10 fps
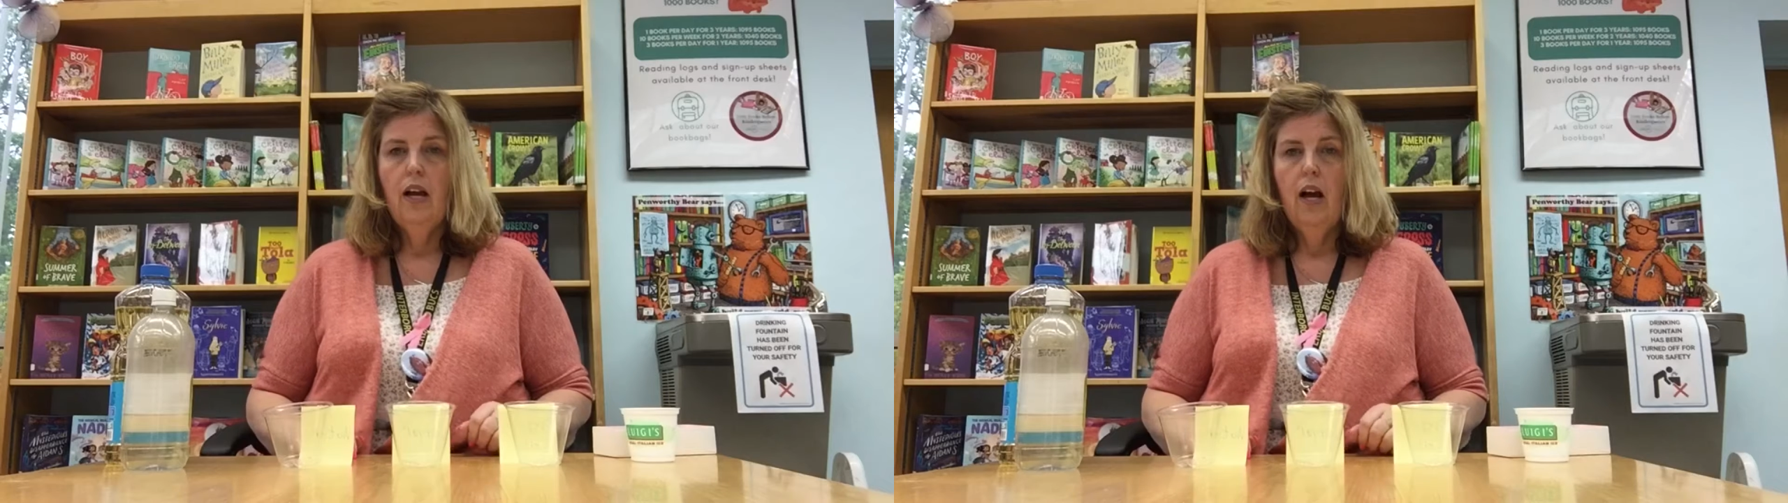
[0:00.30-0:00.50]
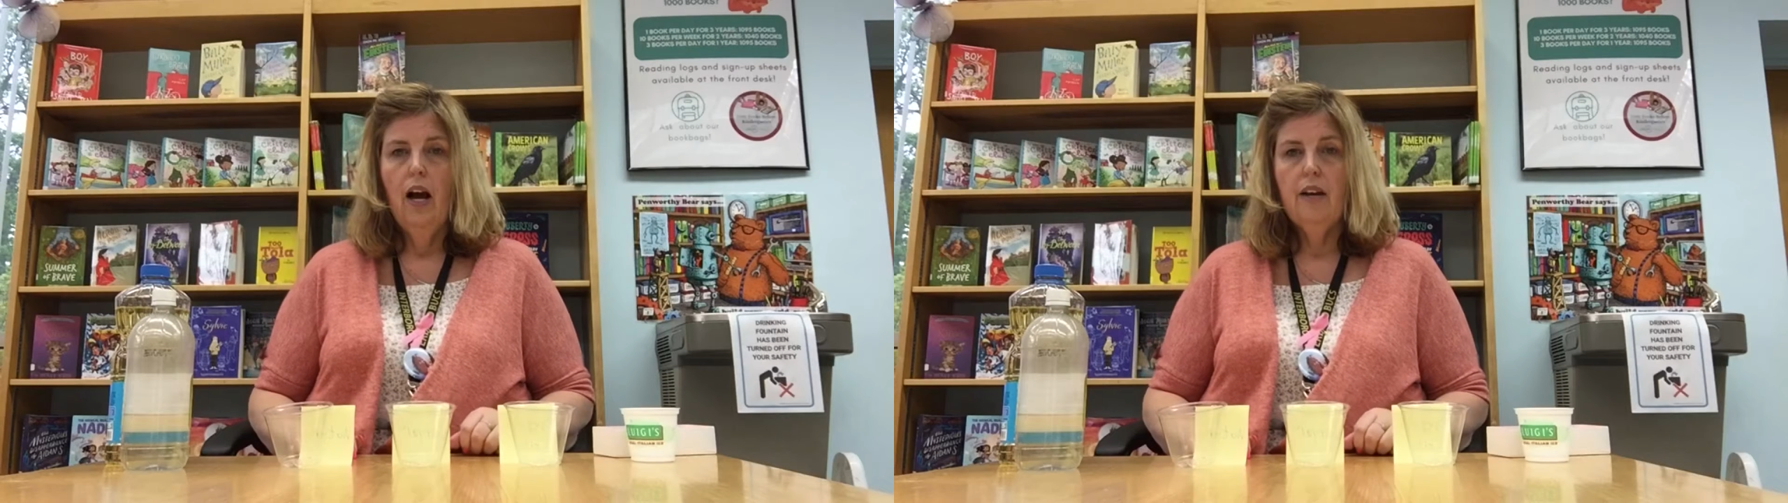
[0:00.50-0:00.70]

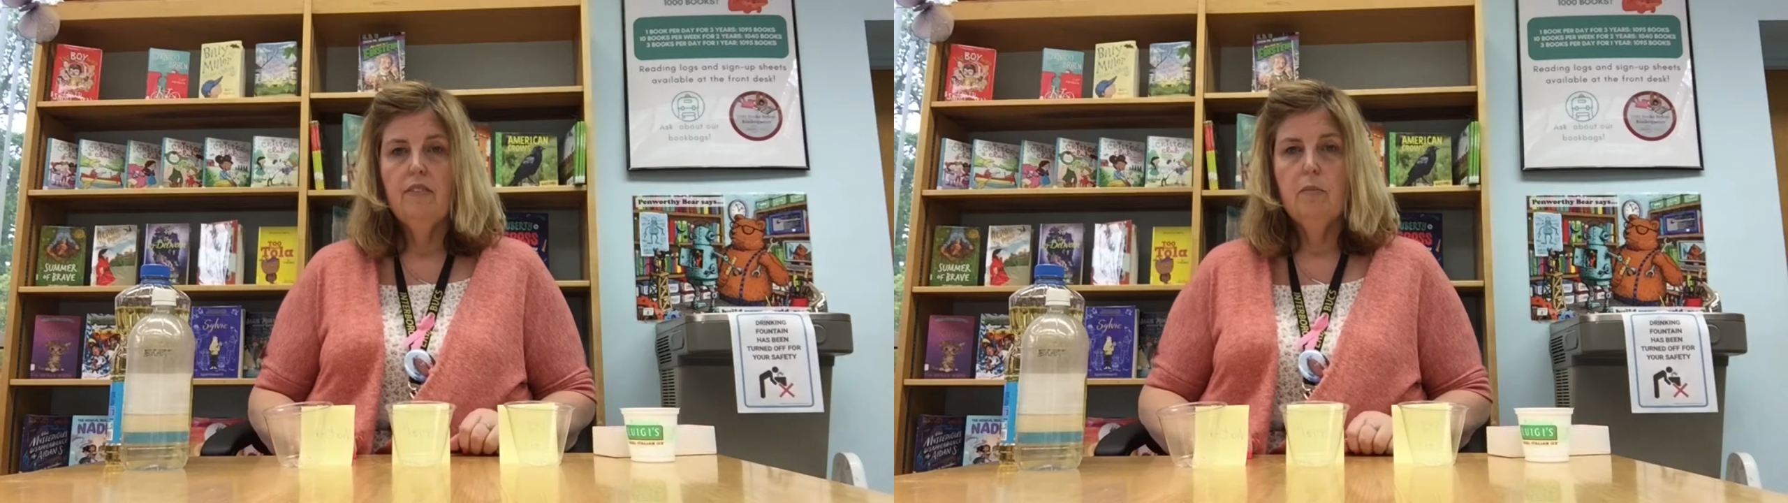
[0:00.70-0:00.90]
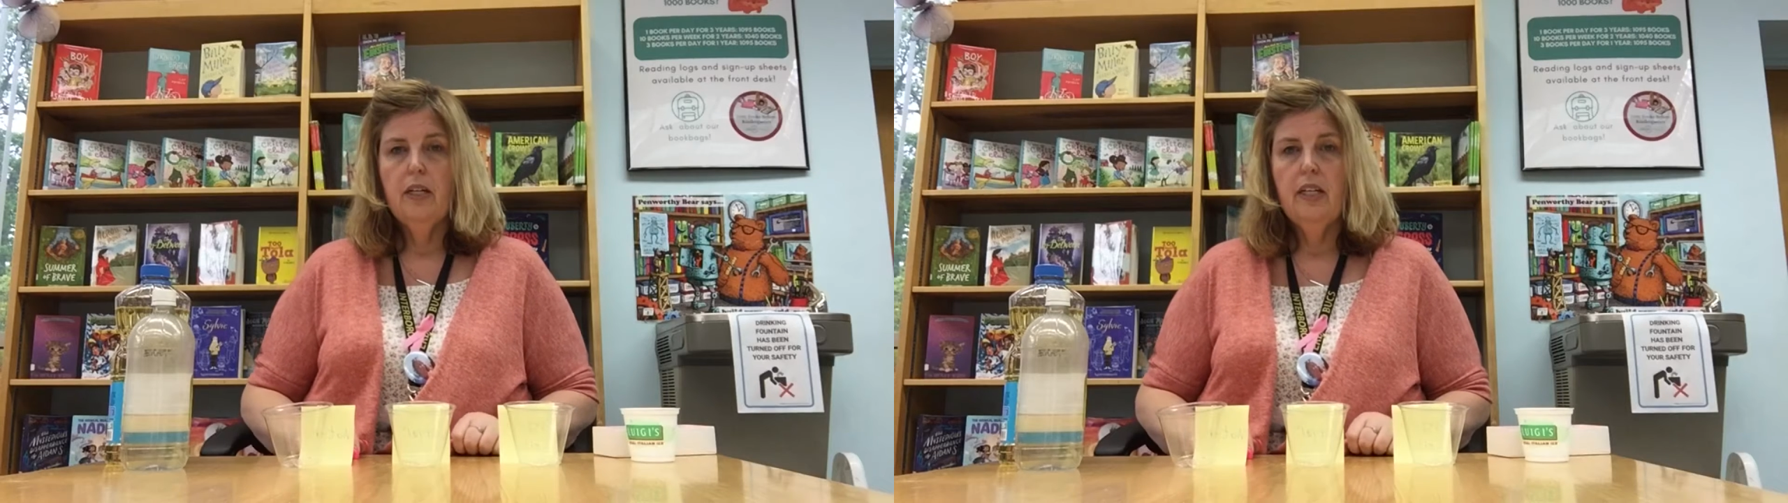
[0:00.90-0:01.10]
Hi
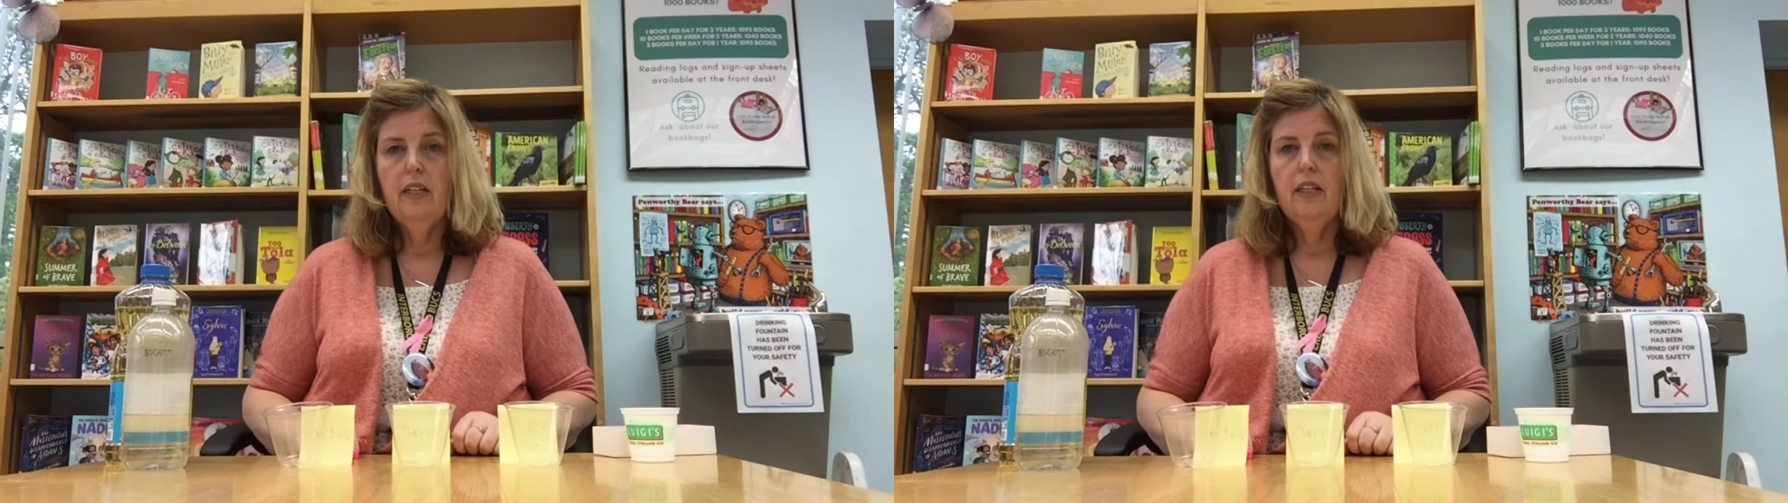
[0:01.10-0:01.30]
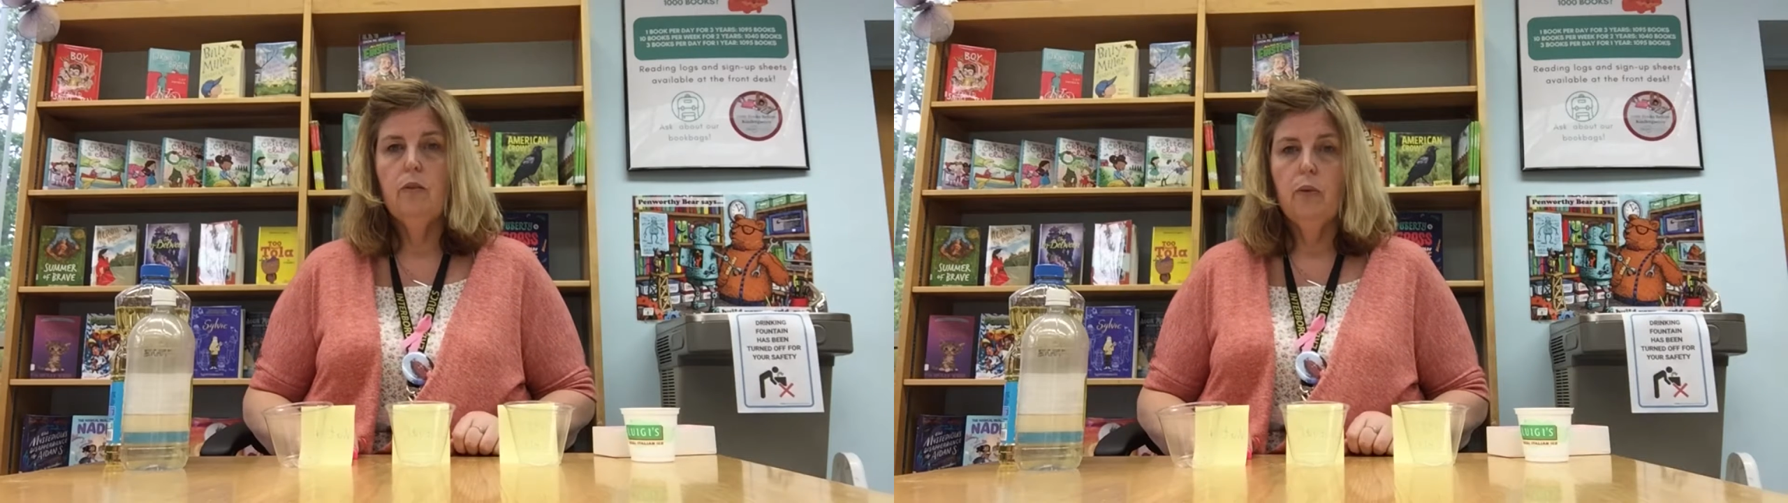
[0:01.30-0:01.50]

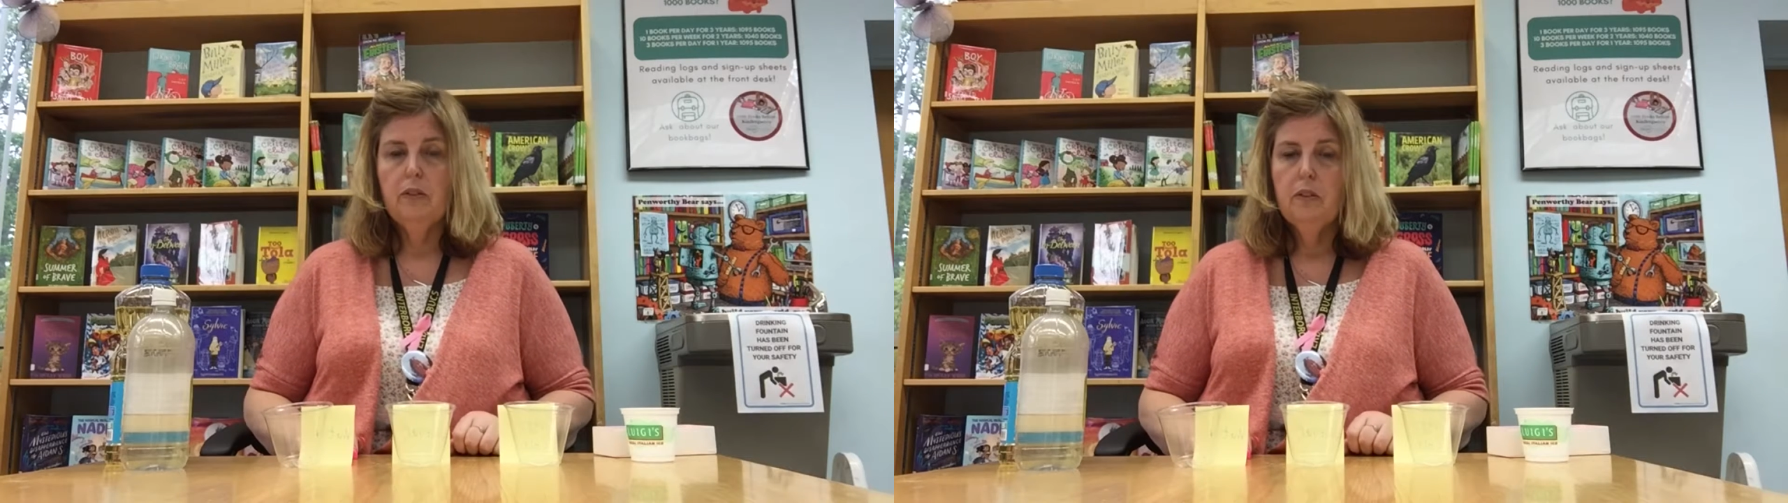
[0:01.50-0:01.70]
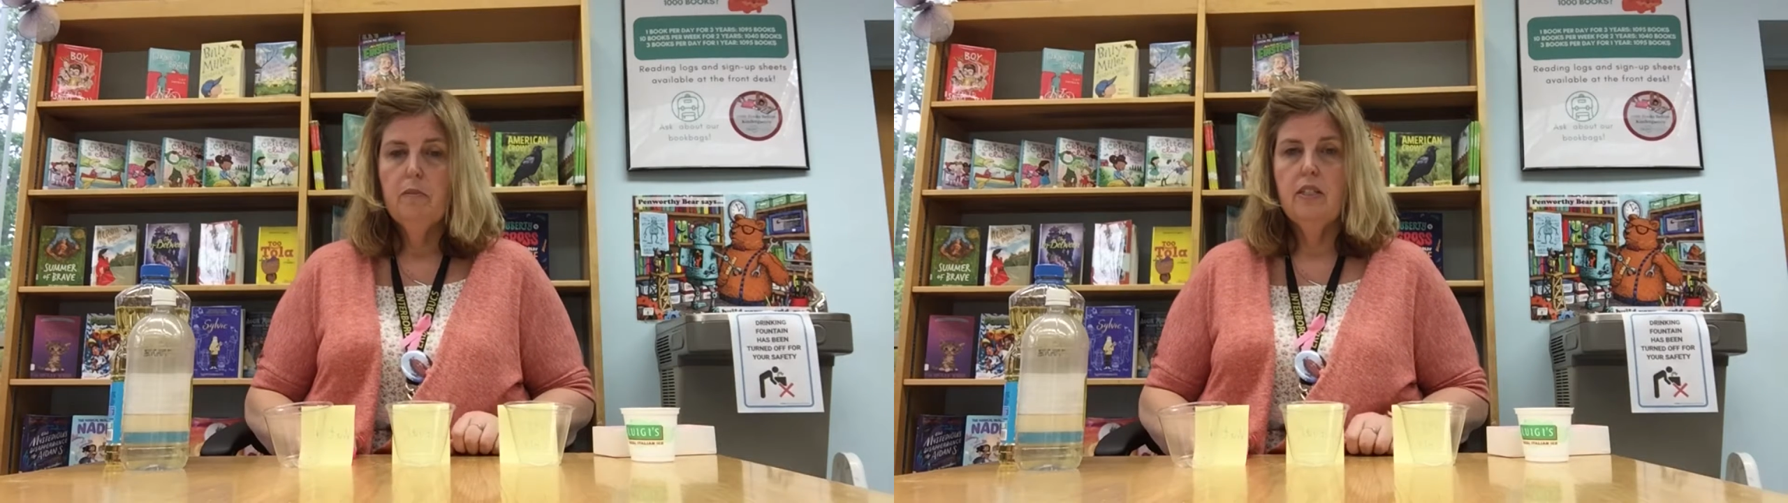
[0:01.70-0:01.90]
everybody, and
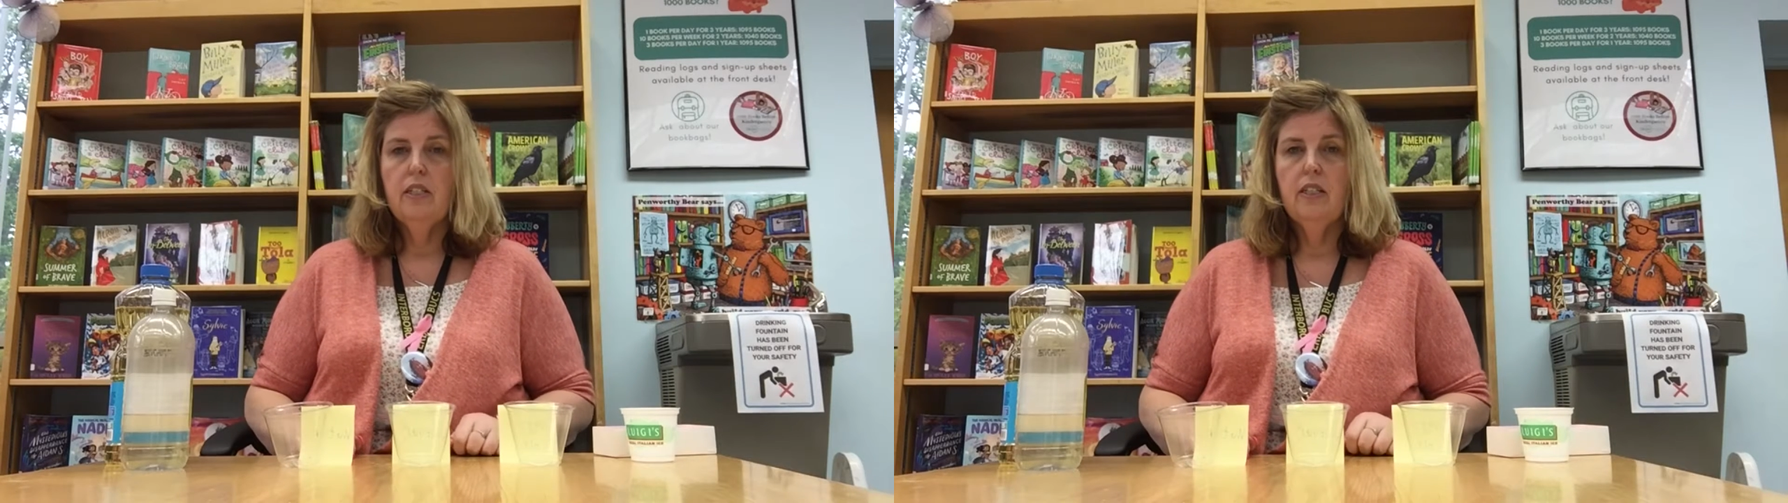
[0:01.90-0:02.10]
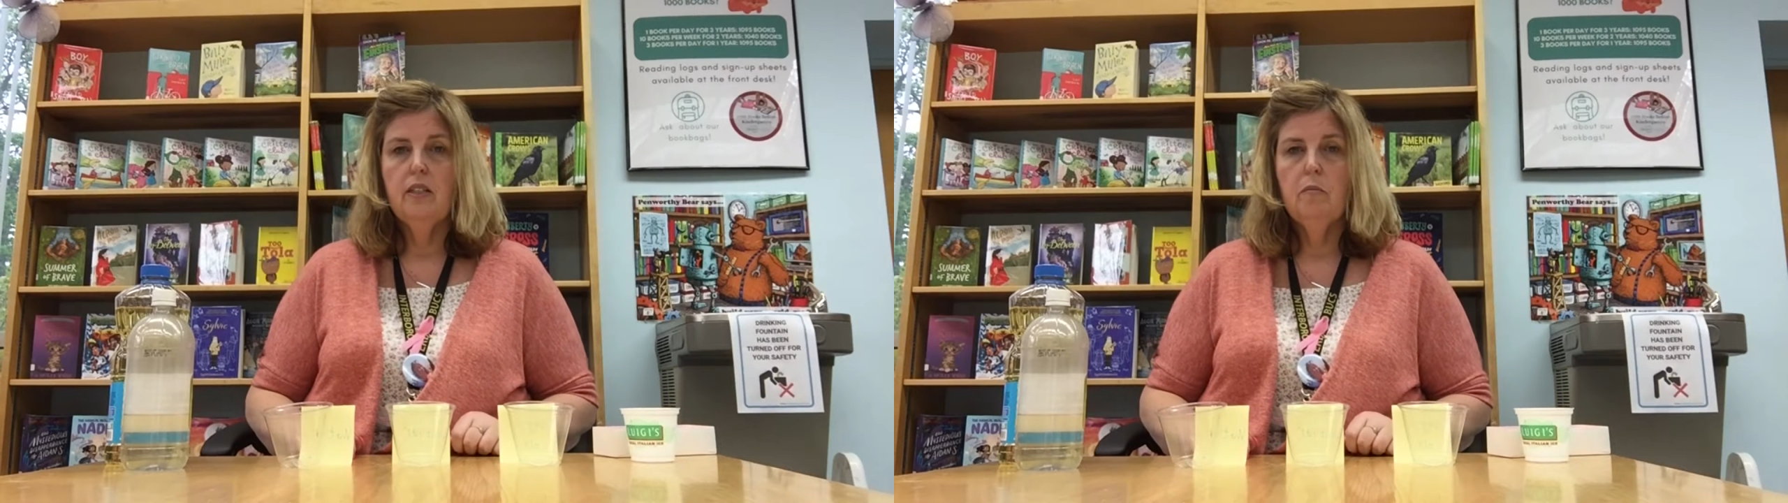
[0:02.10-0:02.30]
welcome to Tunica